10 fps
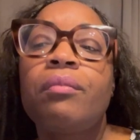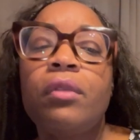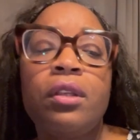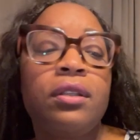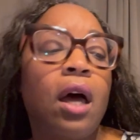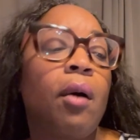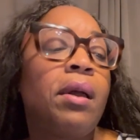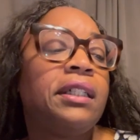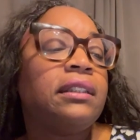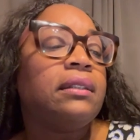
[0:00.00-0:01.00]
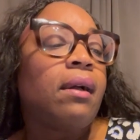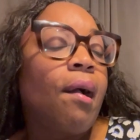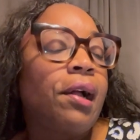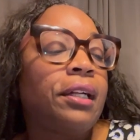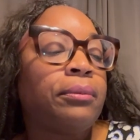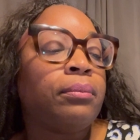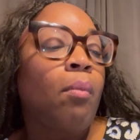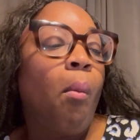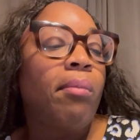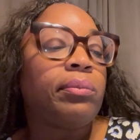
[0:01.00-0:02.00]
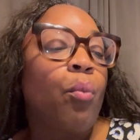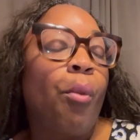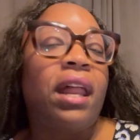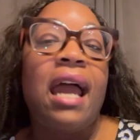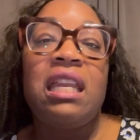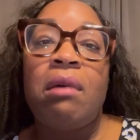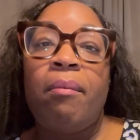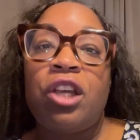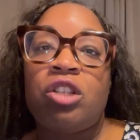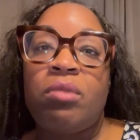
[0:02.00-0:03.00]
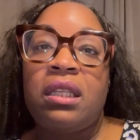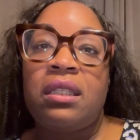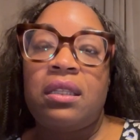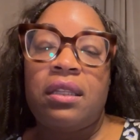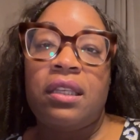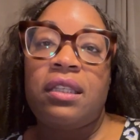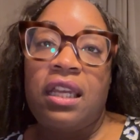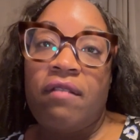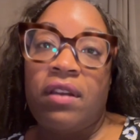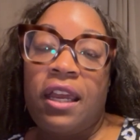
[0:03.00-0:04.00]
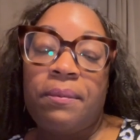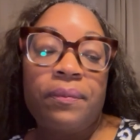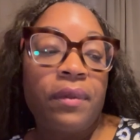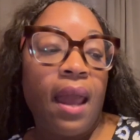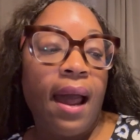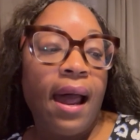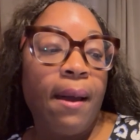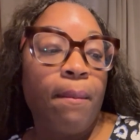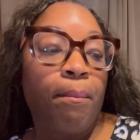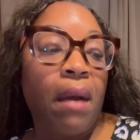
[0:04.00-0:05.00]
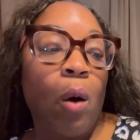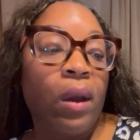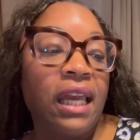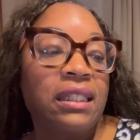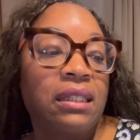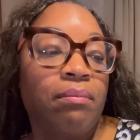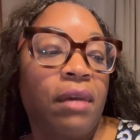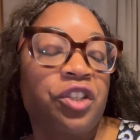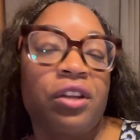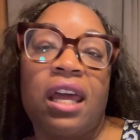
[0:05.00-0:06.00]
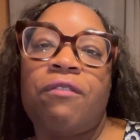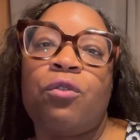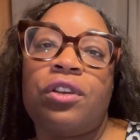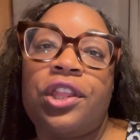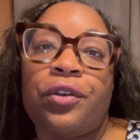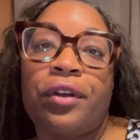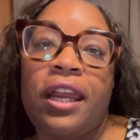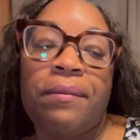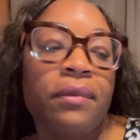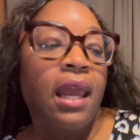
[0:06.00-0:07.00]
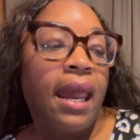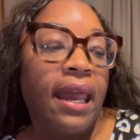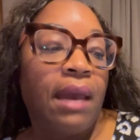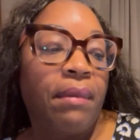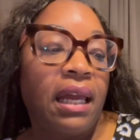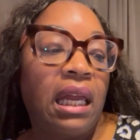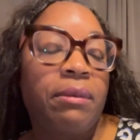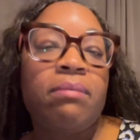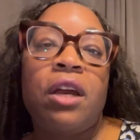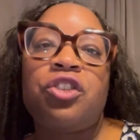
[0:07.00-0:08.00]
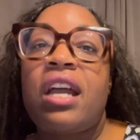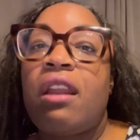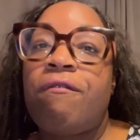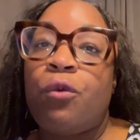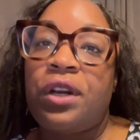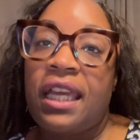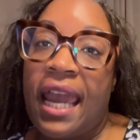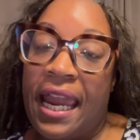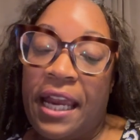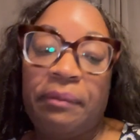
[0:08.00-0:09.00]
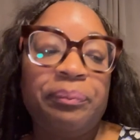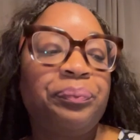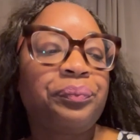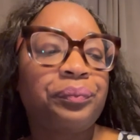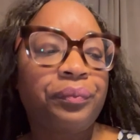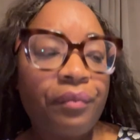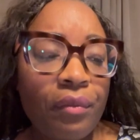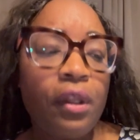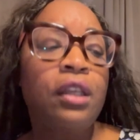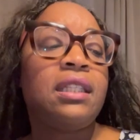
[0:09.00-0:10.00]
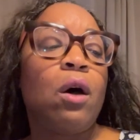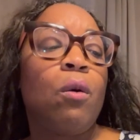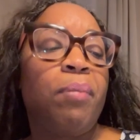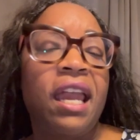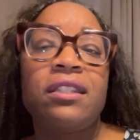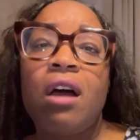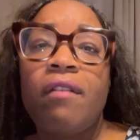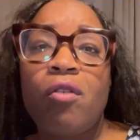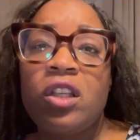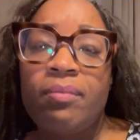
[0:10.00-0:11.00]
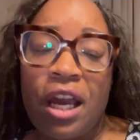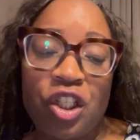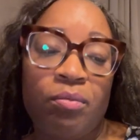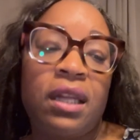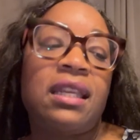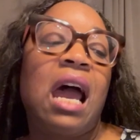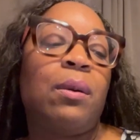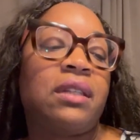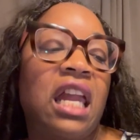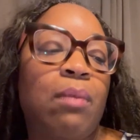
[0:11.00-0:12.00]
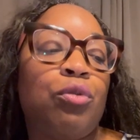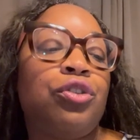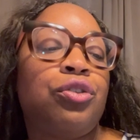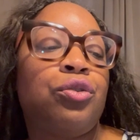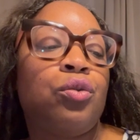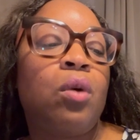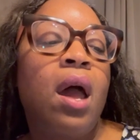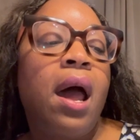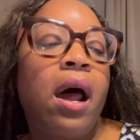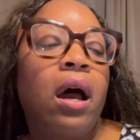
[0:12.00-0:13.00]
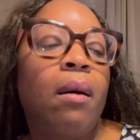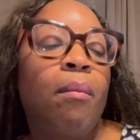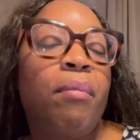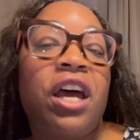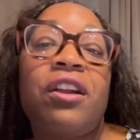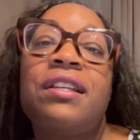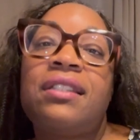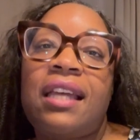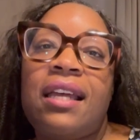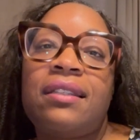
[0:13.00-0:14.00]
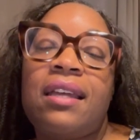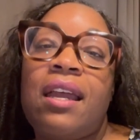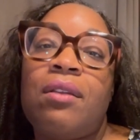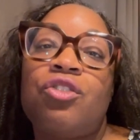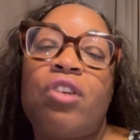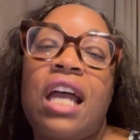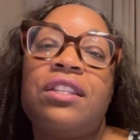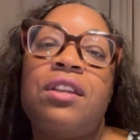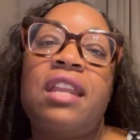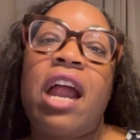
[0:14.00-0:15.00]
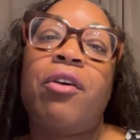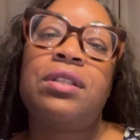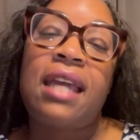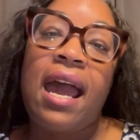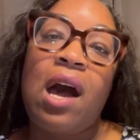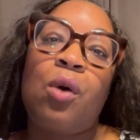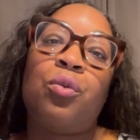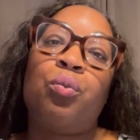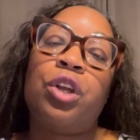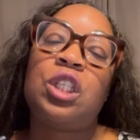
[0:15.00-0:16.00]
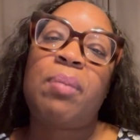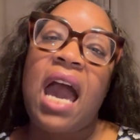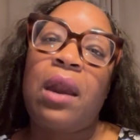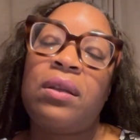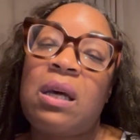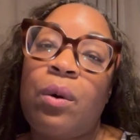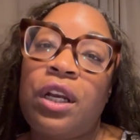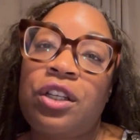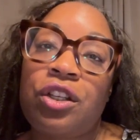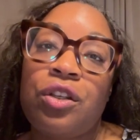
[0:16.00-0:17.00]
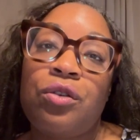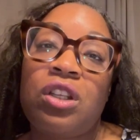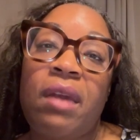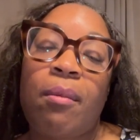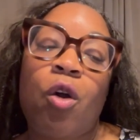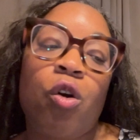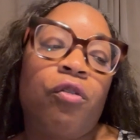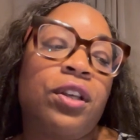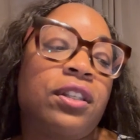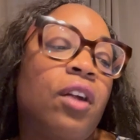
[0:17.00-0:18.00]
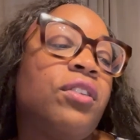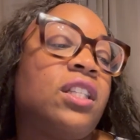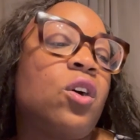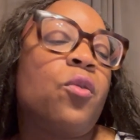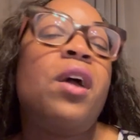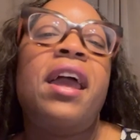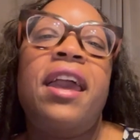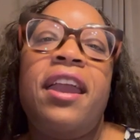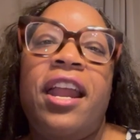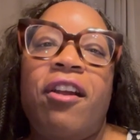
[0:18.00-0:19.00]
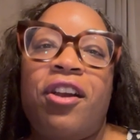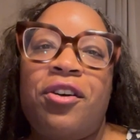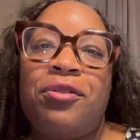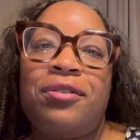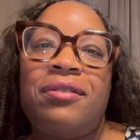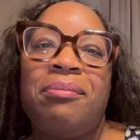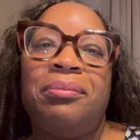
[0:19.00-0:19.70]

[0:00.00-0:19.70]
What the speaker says: So when I did my measurements this evening, my waist measured at a 43 and my hips measured at a 48. So based off those measurements, I was able to better assess and try to narrow down which patterns I wanted to use to make my corduroy skirt. So here it goes.